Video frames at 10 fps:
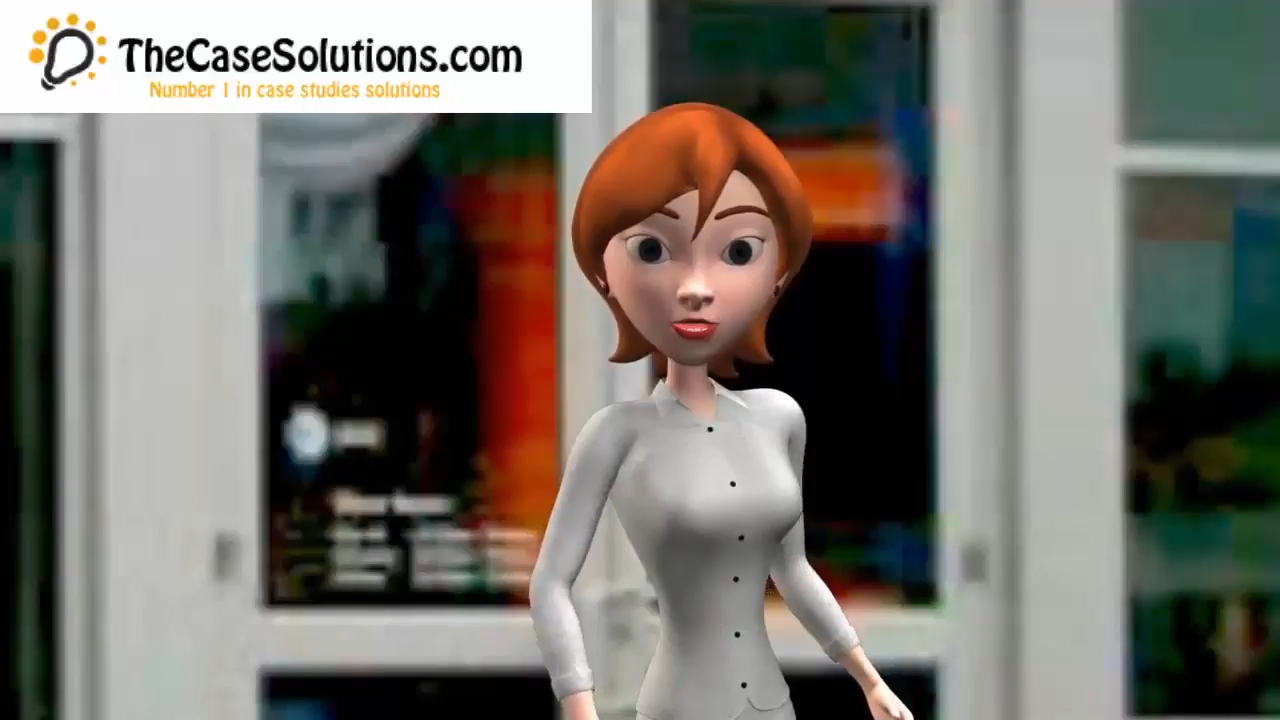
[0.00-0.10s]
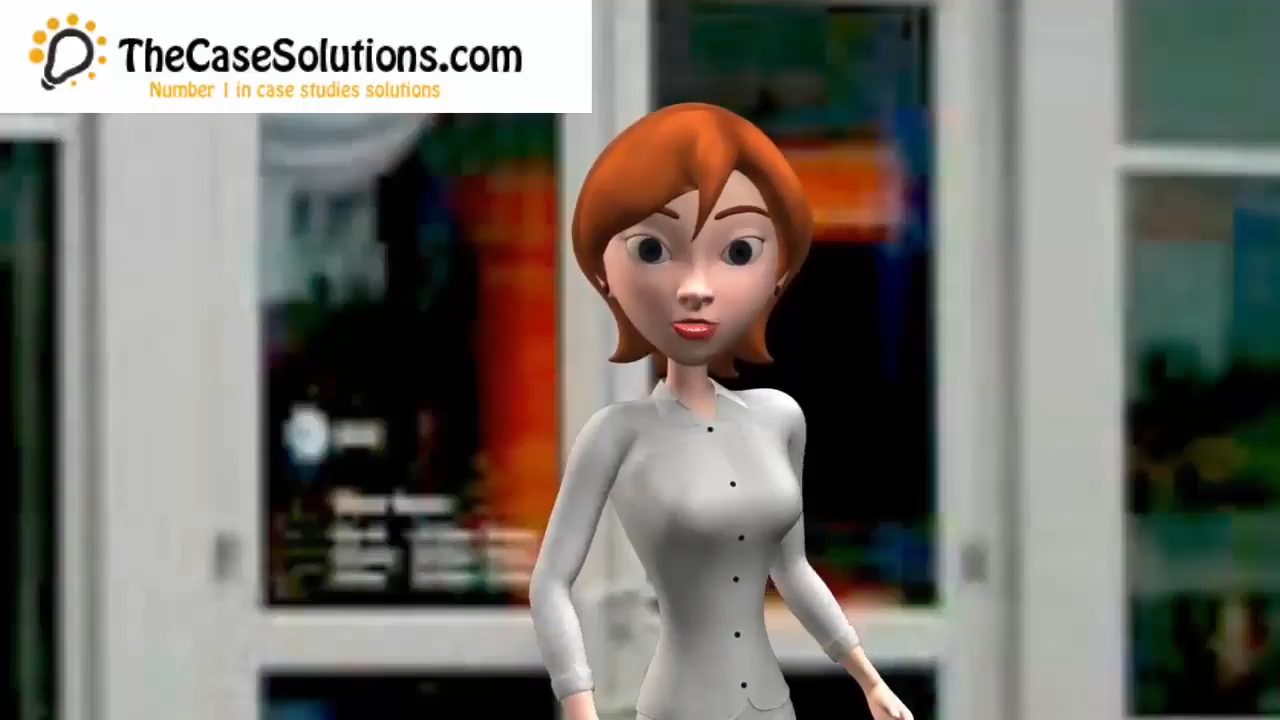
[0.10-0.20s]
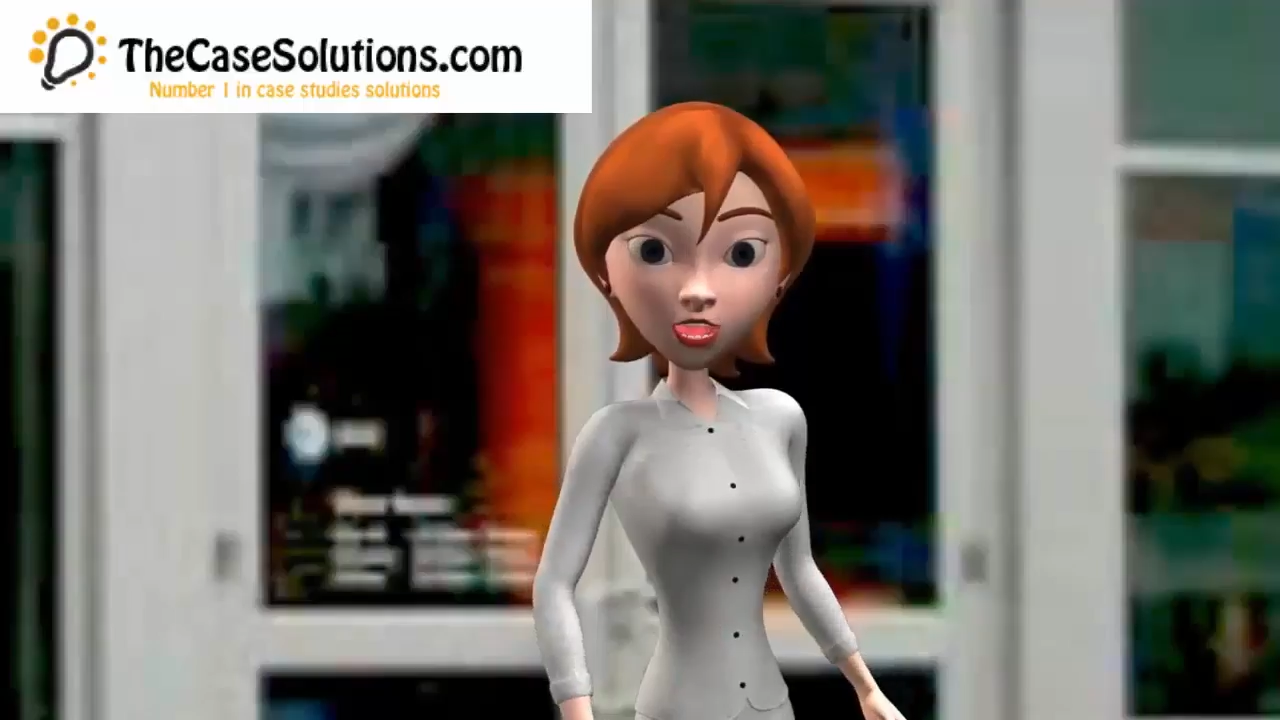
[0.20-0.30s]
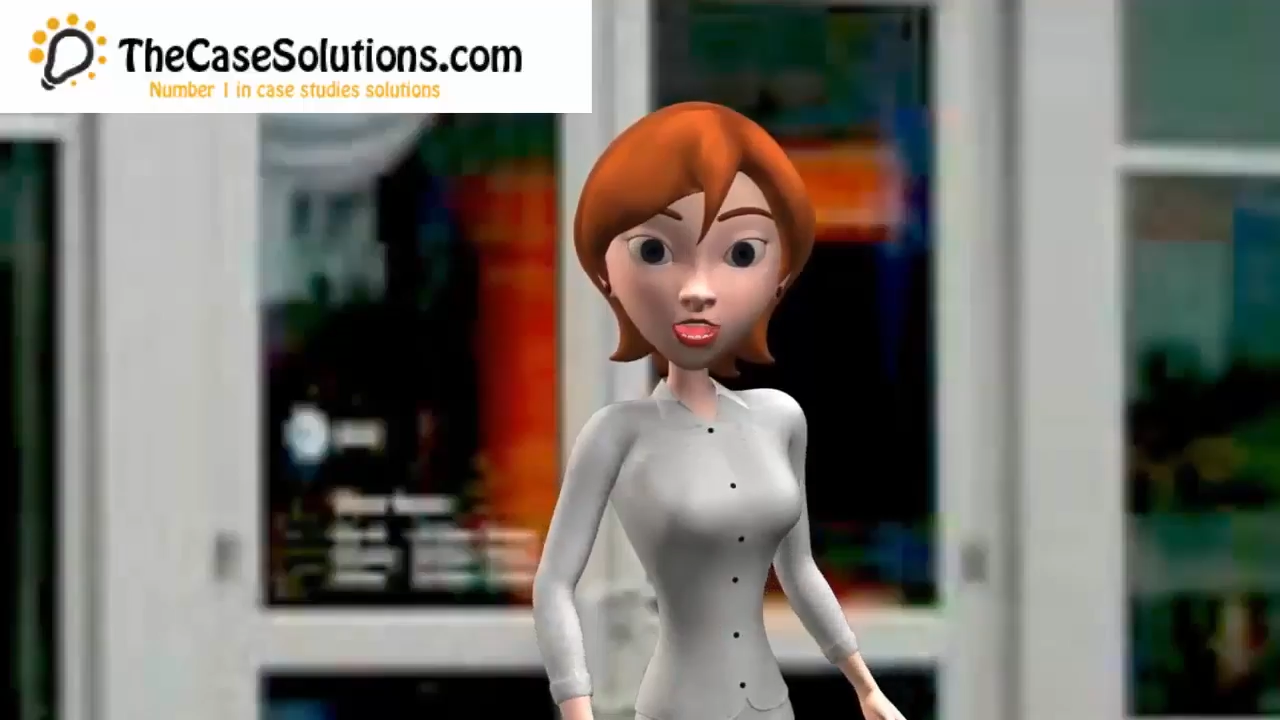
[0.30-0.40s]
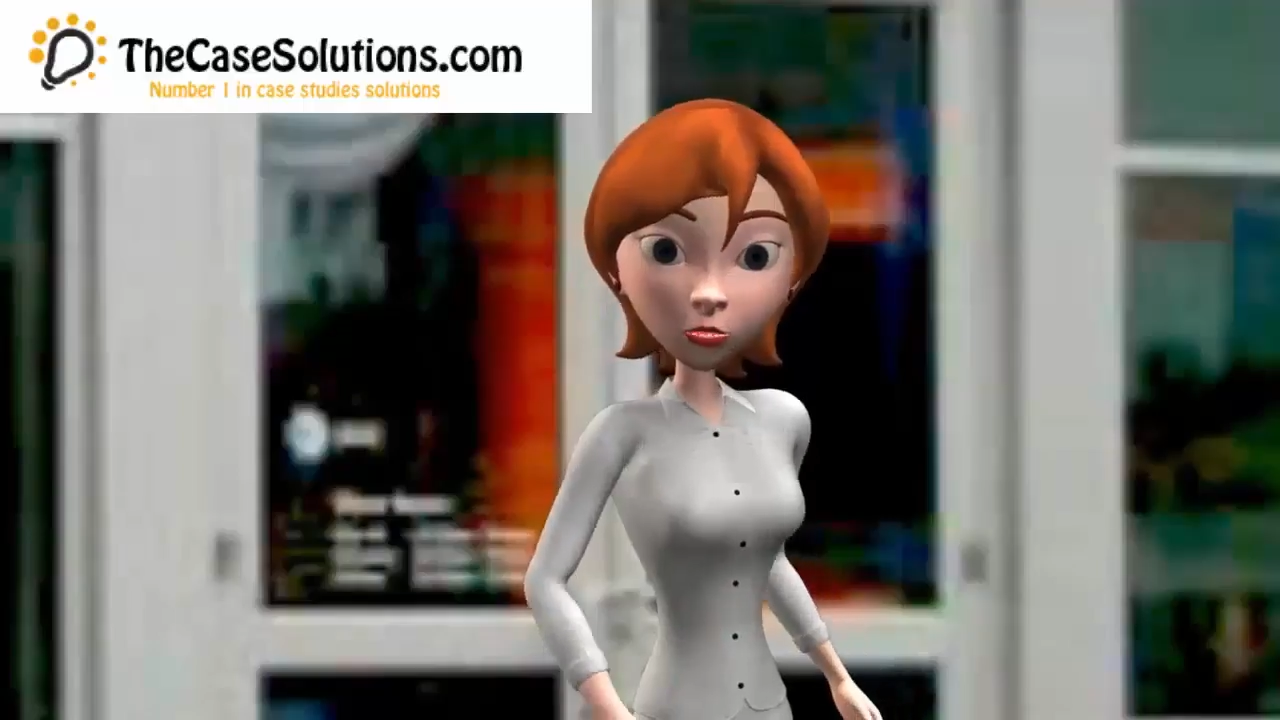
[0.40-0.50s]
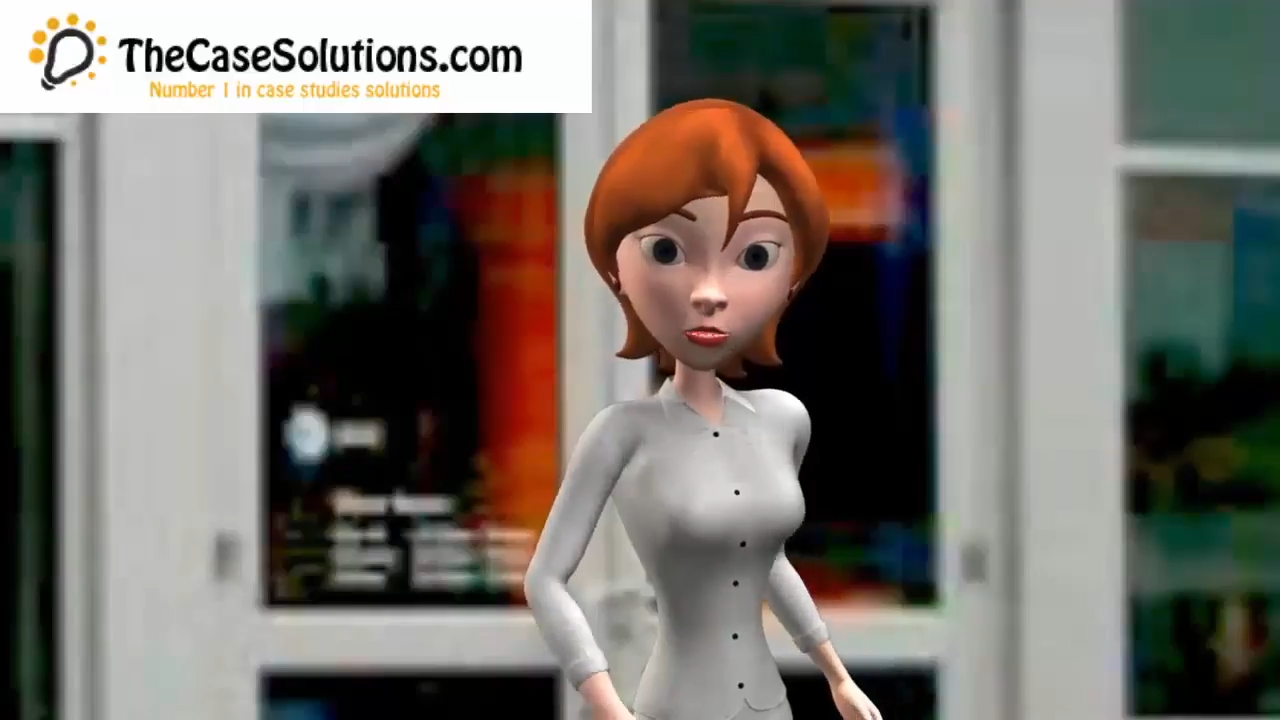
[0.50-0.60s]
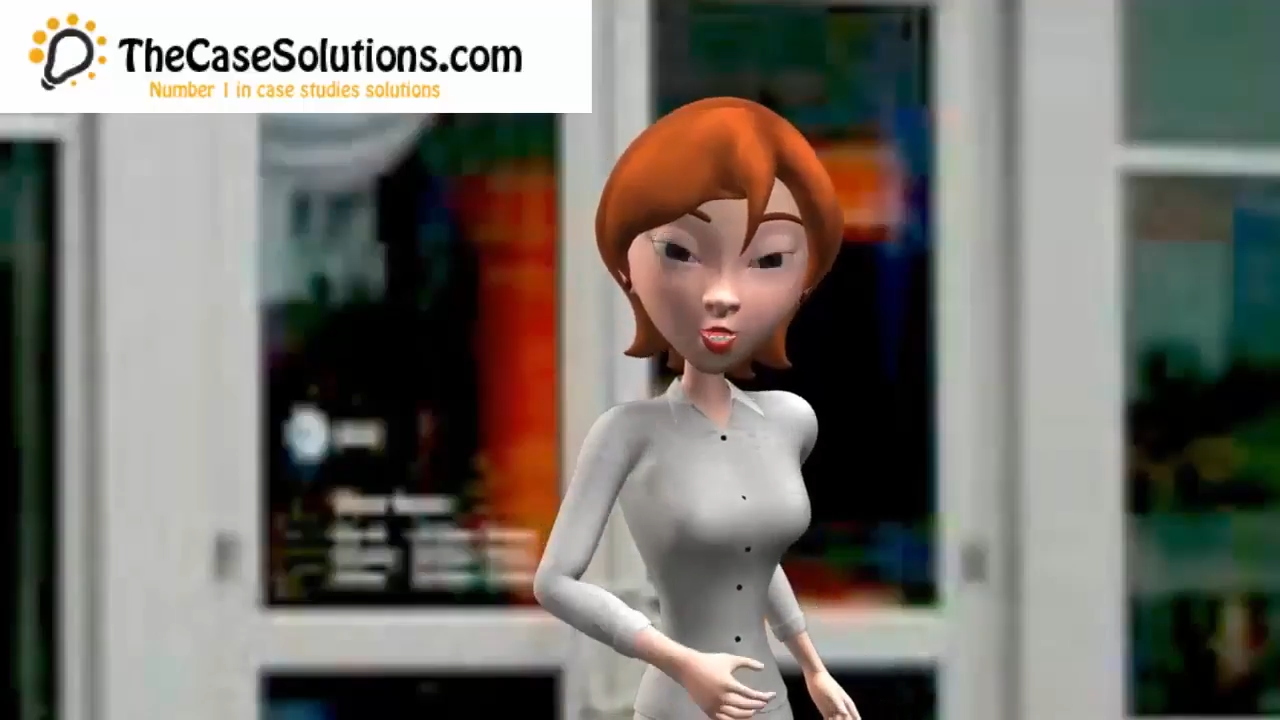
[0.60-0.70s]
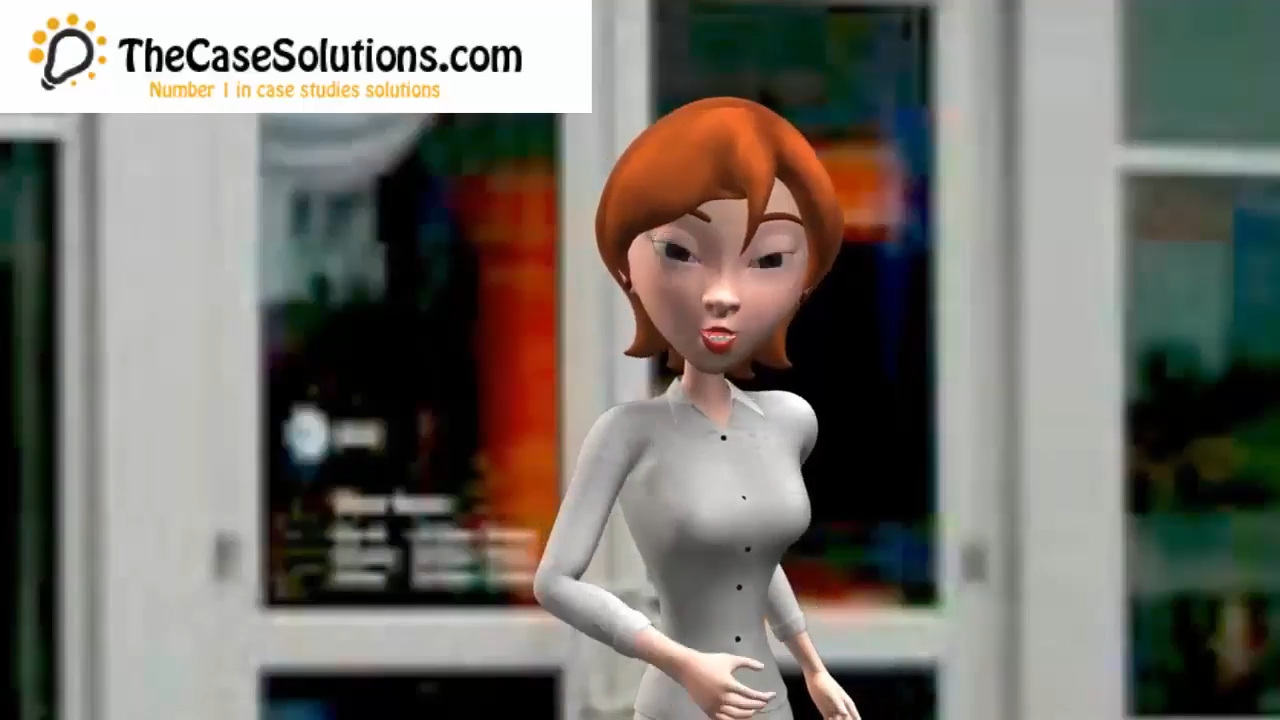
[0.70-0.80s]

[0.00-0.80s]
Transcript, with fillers: the recognition